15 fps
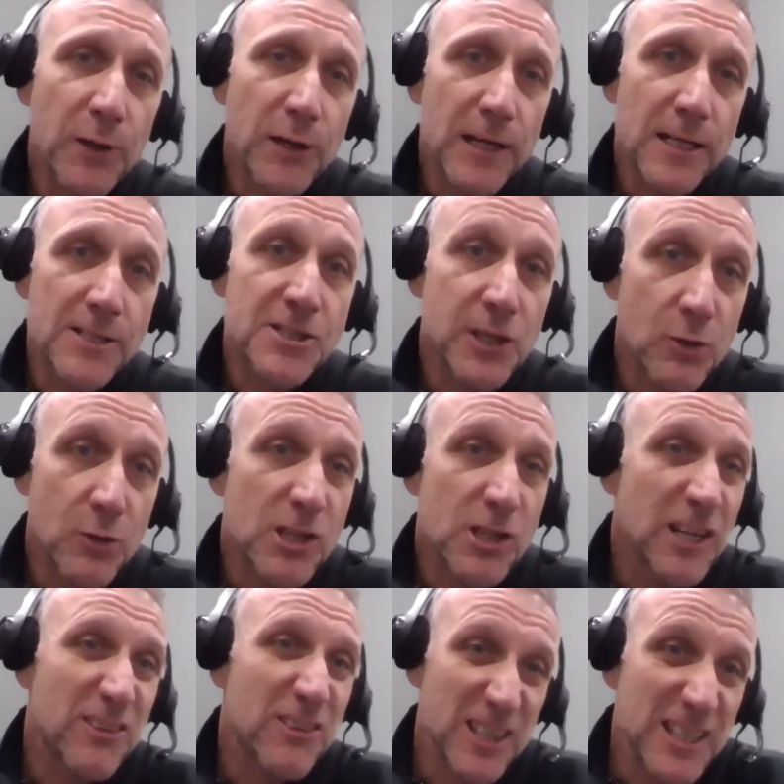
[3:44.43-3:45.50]
companies
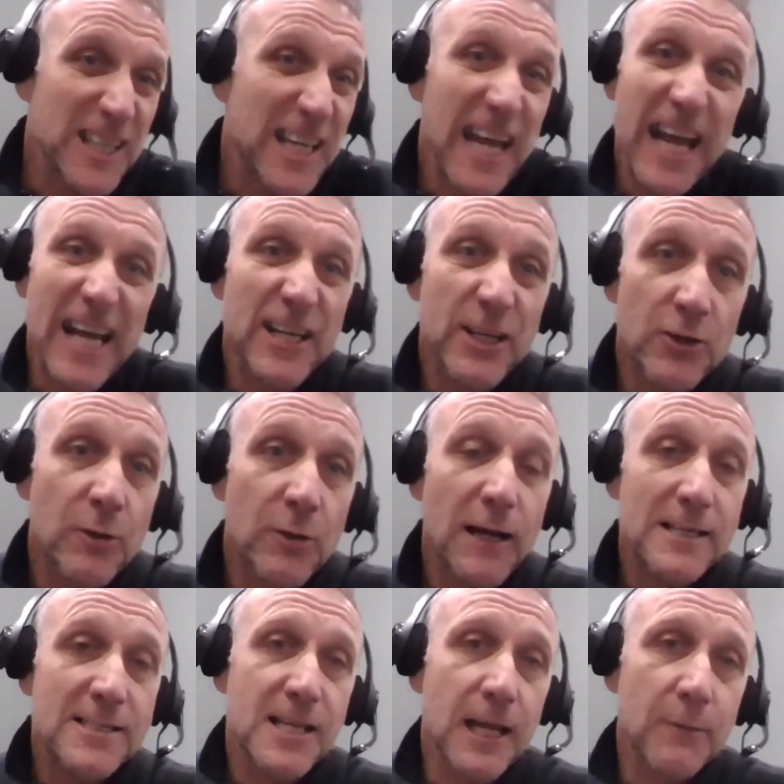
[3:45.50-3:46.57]
usually that you get any other
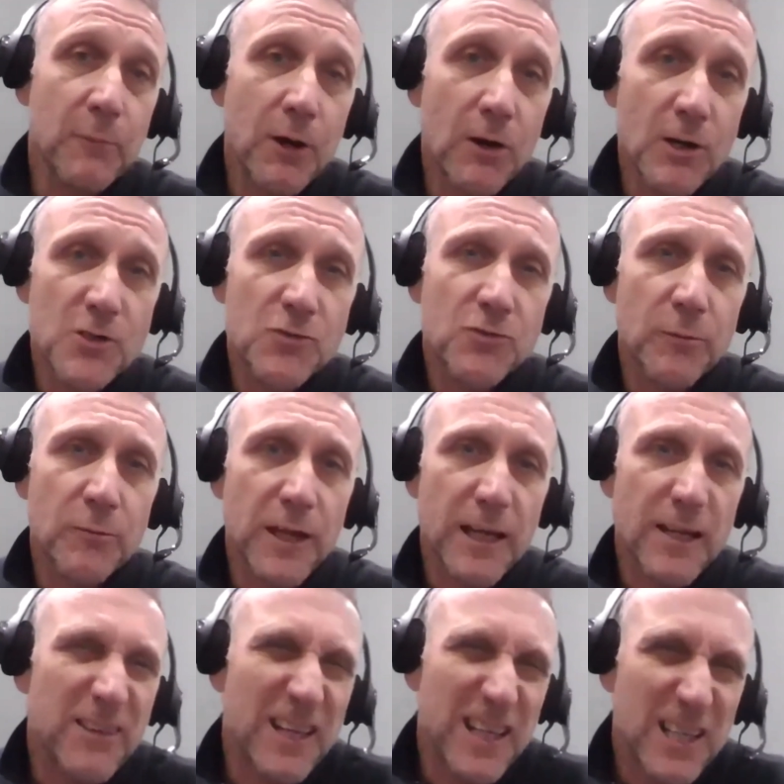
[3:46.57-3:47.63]
buy-to-let mortgage from.
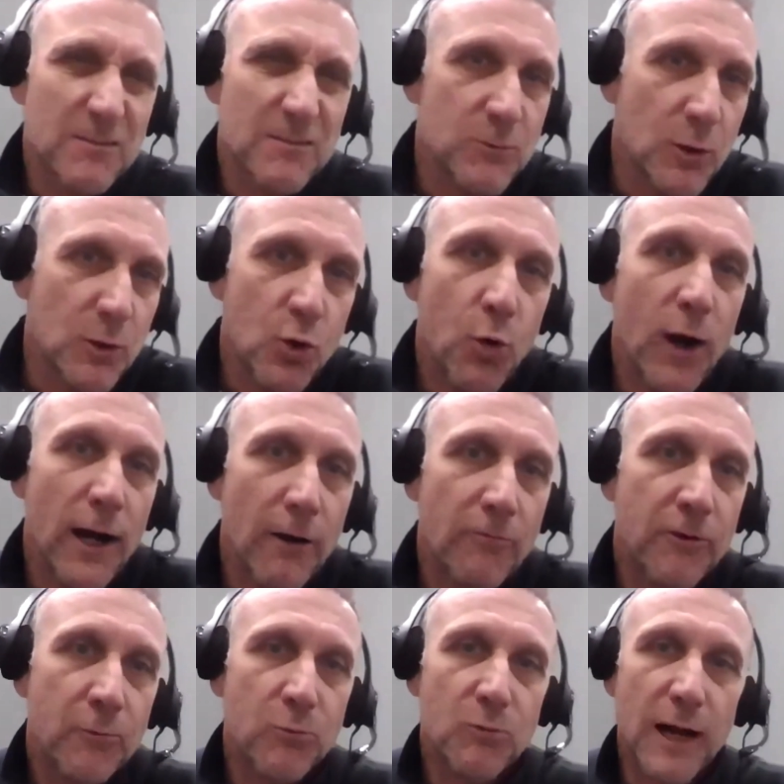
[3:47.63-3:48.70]
They'll quite
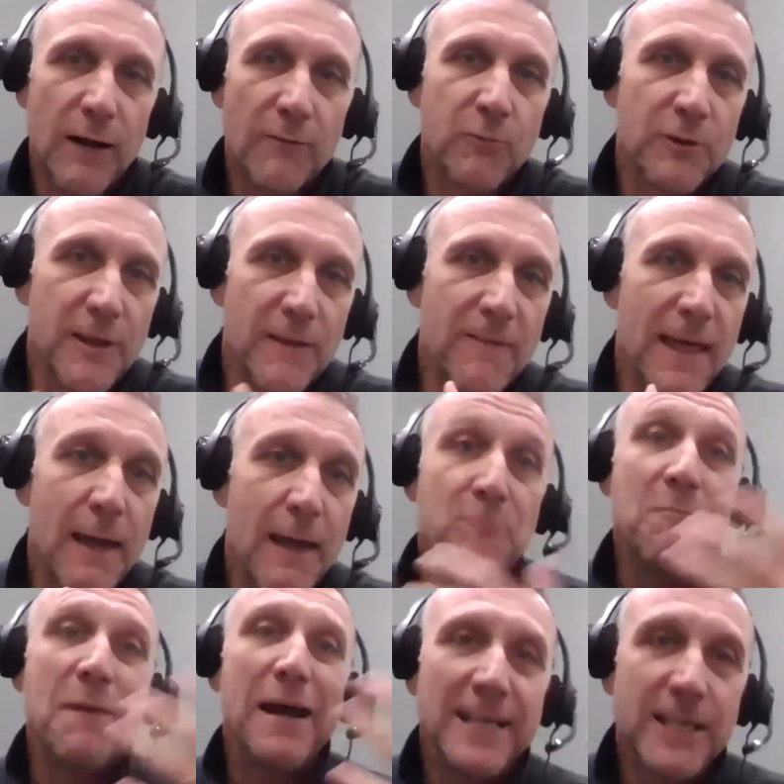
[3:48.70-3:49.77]
often have within their
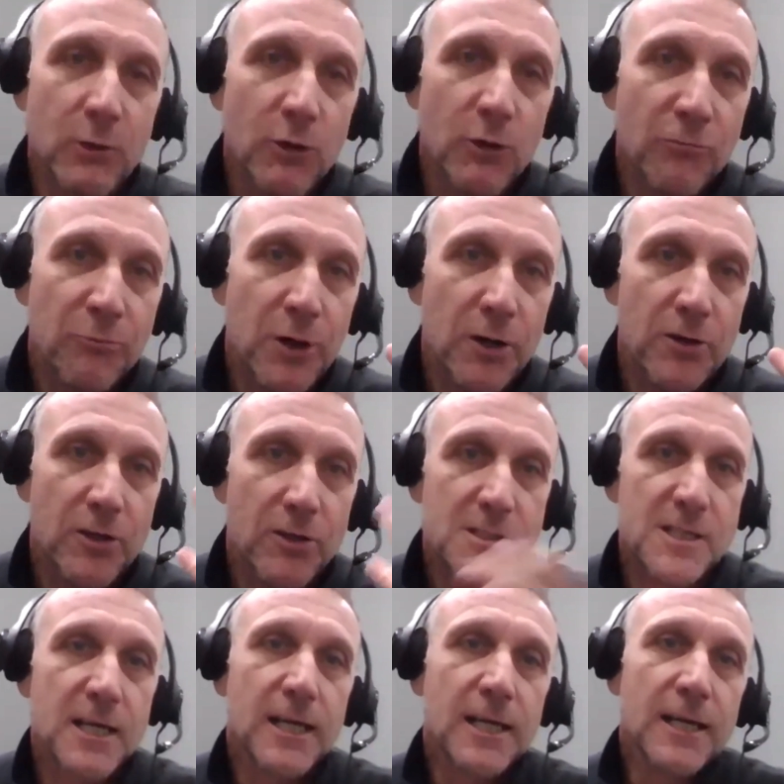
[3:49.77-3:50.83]
menu of
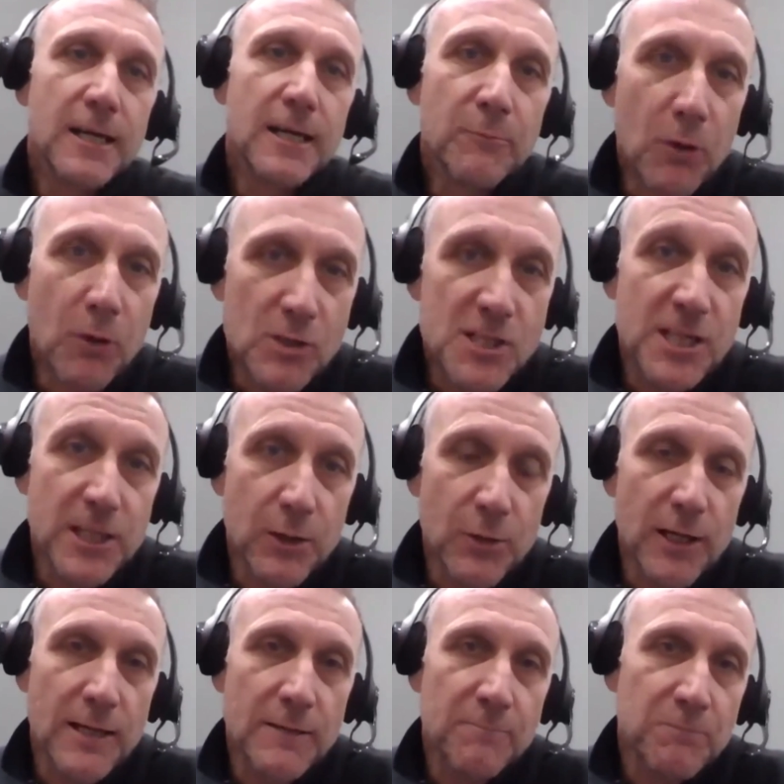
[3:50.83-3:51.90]
products
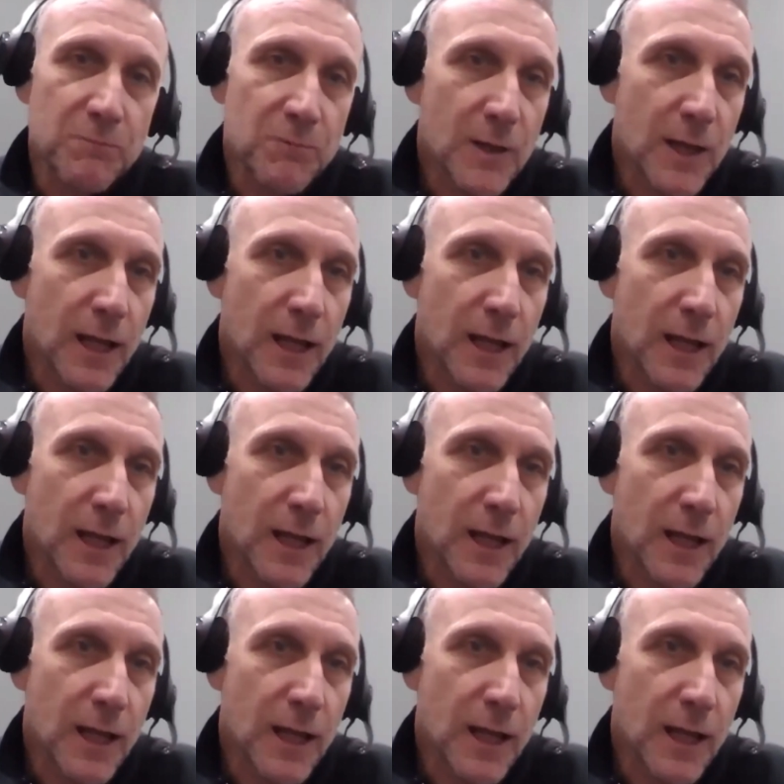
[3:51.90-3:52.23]
multi-unit